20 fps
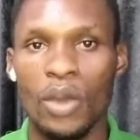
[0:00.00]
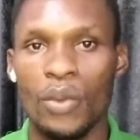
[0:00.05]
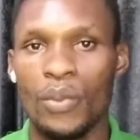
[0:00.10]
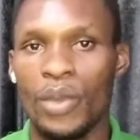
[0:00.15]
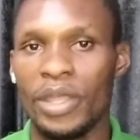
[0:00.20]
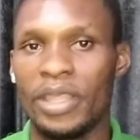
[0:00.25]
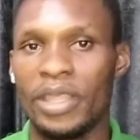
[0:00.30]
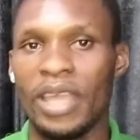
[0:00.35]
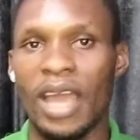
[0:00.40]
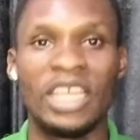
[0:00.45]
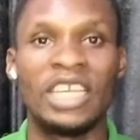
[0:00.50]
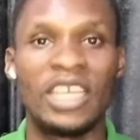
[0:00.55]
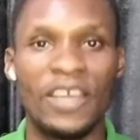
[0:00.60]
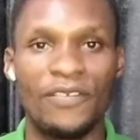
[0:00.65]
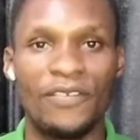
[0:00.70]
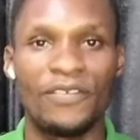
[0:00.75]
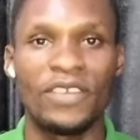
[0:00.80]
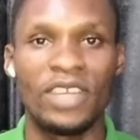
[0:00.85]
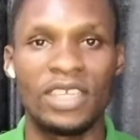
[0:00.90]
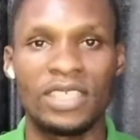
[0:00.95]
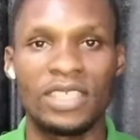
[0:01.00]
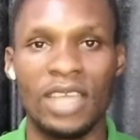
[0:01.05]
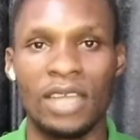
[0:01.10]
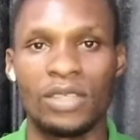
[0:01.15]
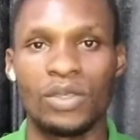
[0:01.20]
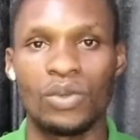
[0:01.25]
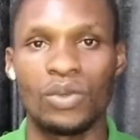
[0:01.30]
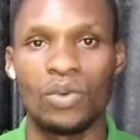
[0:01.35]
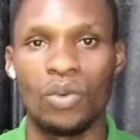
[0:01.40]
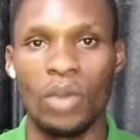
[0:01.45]
with the indefinite
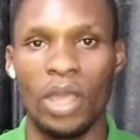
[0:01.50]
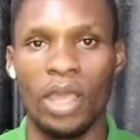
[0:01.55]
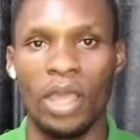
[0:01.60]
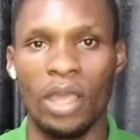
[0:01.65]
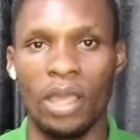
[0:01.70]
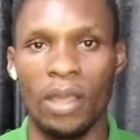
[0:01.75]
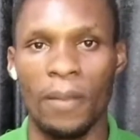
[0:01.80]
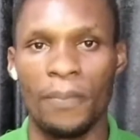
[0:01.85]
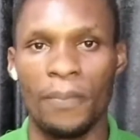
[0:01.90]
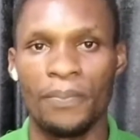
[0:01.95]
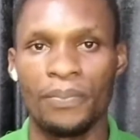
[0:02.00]
article A,